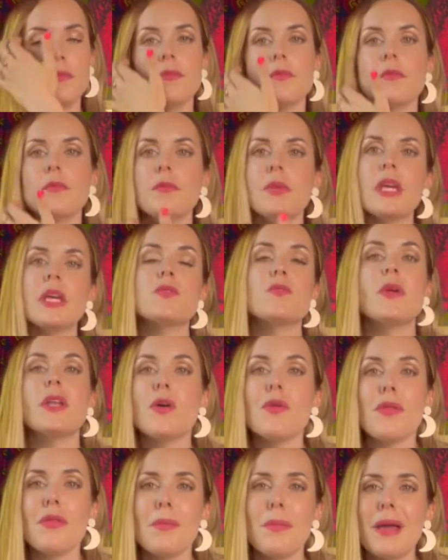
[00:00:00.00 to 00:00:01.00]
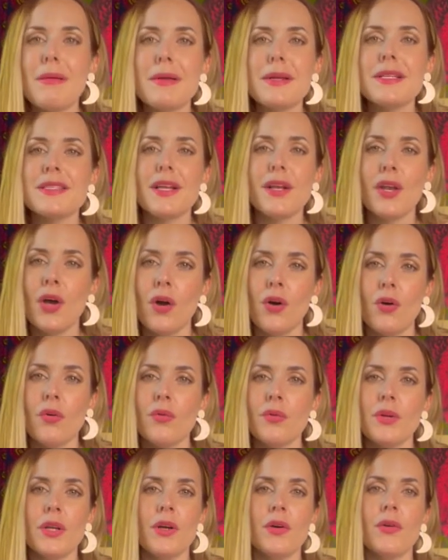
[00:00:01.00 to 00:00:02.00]
because we know that the baby doesn't
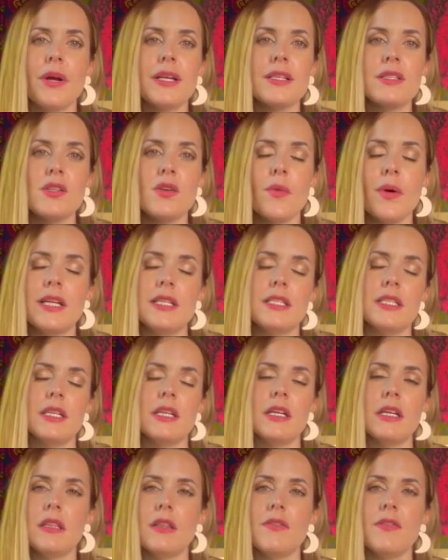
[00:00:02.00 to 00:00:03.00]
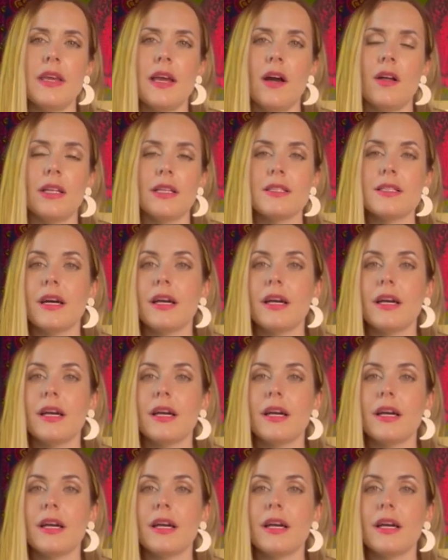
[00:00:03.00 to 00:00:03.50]
know, you know, has no idea that the outlet's got